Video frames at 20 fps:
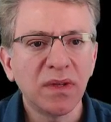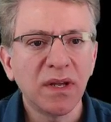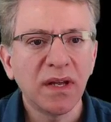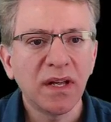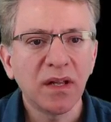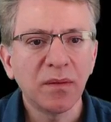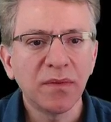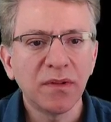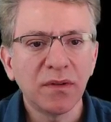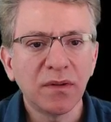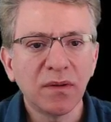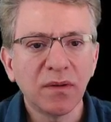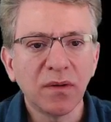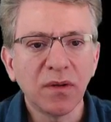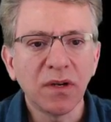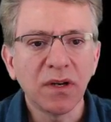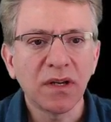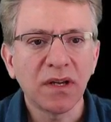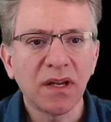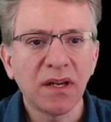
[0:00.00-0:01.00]
help to
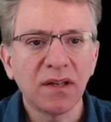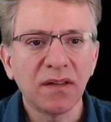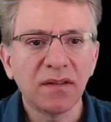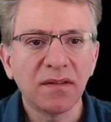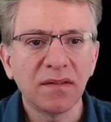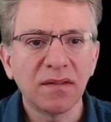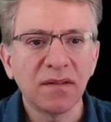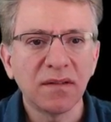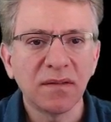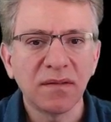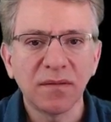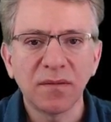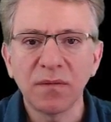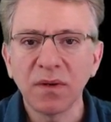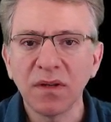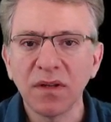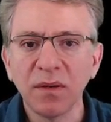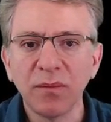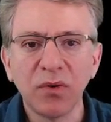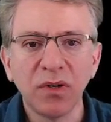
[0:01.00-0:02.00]
look at
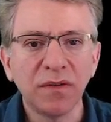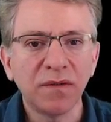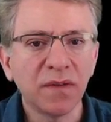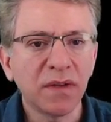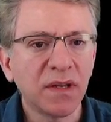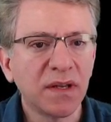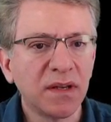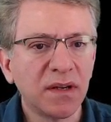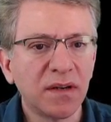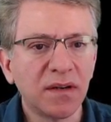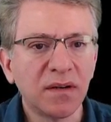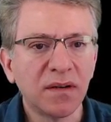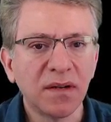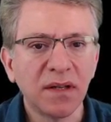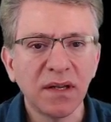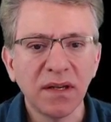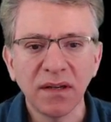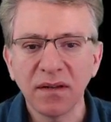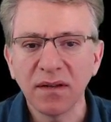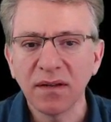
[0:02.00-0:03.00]
really briefly here.
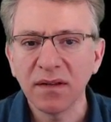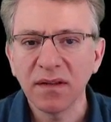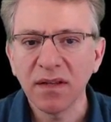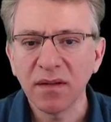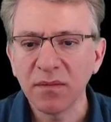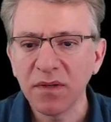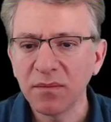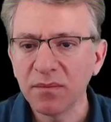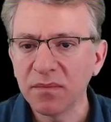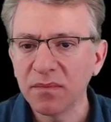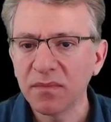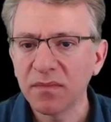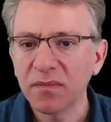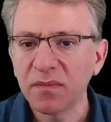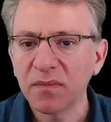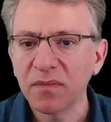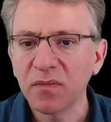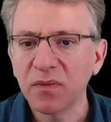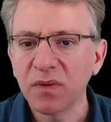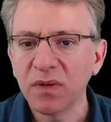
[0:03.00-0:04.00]
And let me
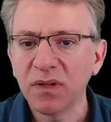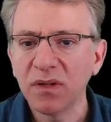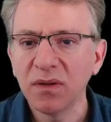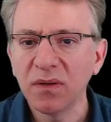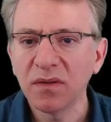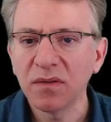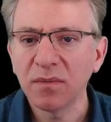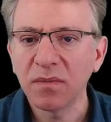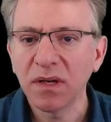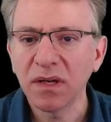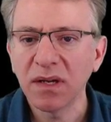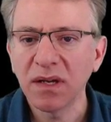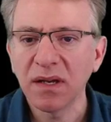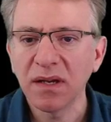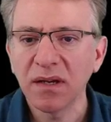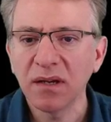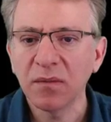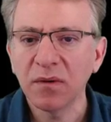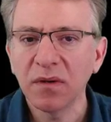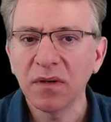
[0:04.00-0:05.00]
reduce my
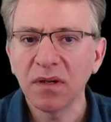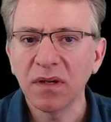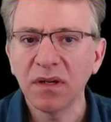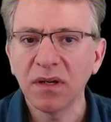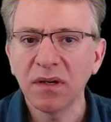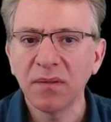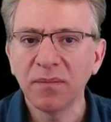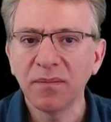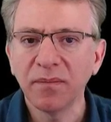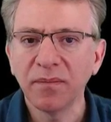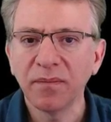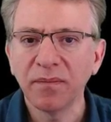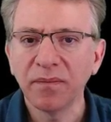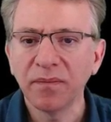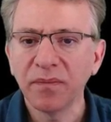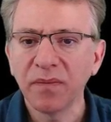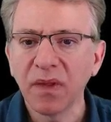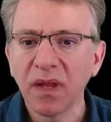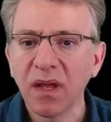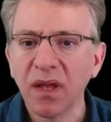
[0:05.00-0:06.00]
camera here.
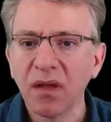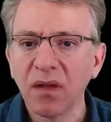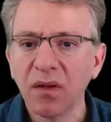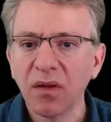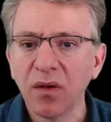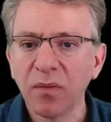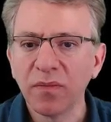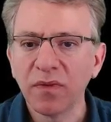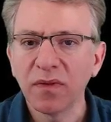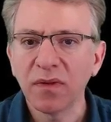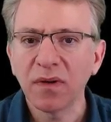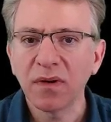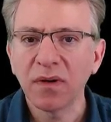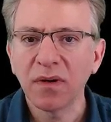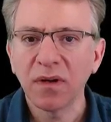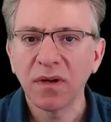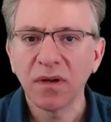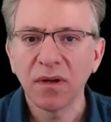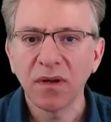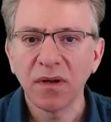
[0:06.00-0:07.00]
Oops, sorry.